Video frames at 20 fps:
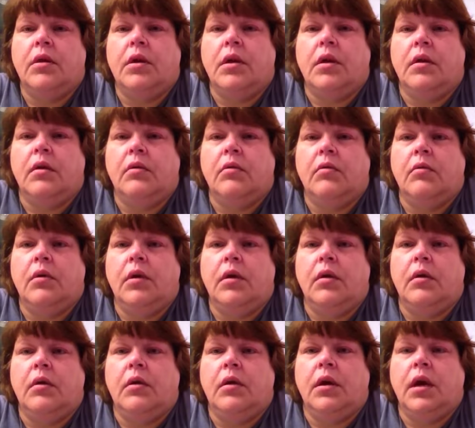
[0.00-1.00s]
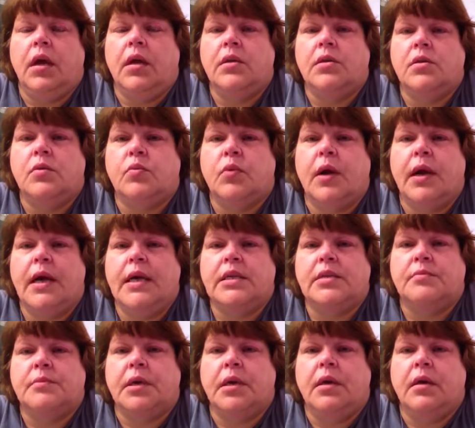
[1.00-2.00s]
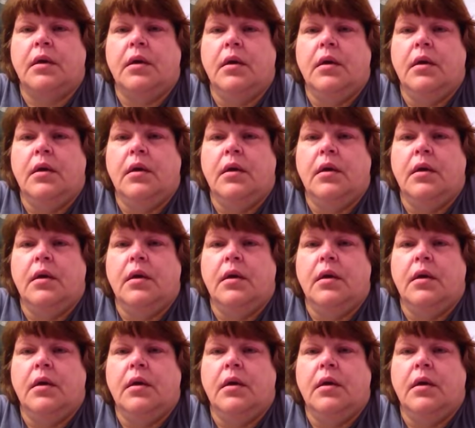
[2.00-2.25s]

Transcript: You know, he kind of surprised me,